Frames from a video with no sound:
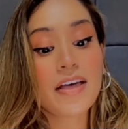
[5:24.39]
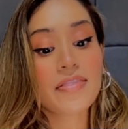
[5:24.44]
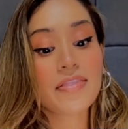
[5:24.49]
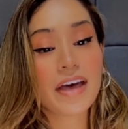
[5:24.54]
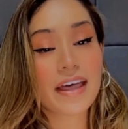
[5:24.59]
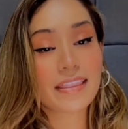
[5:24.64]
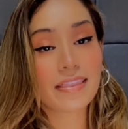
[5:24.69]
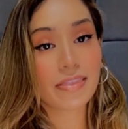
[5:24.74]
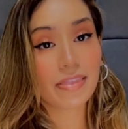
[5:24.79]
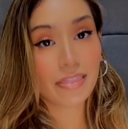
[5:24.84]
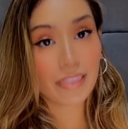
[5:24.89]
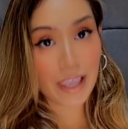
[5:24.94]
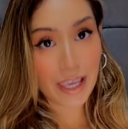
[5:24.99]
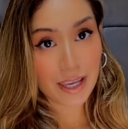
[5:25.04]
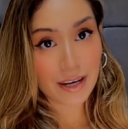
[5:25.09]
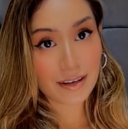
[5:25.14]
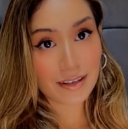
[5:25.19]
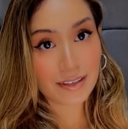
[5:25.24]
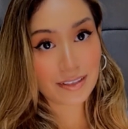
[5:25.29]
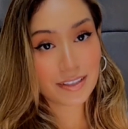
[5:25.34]
that
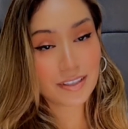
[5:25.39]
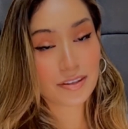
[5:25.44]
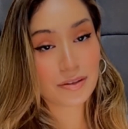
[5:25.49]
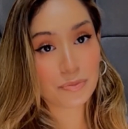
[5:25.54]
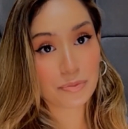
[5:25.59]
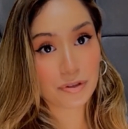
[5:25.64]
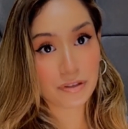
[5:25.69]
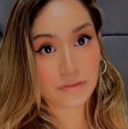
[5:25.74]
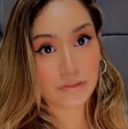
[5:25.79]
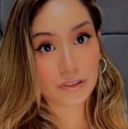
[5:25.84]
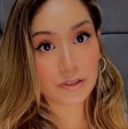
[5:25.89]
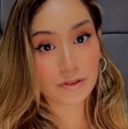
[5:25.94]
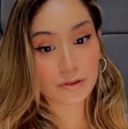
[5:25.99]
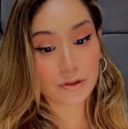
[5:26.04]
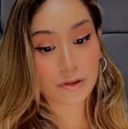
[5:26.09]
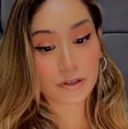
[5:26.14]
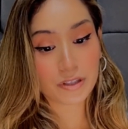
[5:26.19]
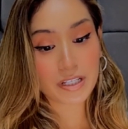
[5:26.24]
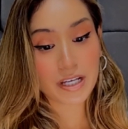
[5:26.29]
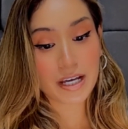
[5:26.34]
led to the prefrontal
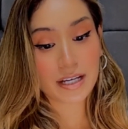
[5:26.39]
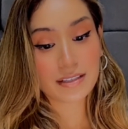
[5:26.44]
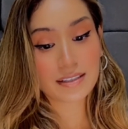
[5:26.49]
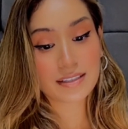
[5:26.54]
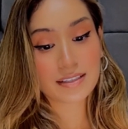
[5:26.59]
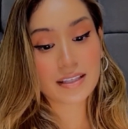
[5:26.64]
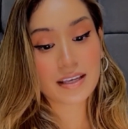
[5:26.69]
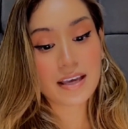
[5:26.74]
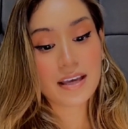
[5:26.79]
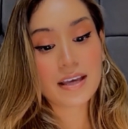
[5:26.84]
cortex.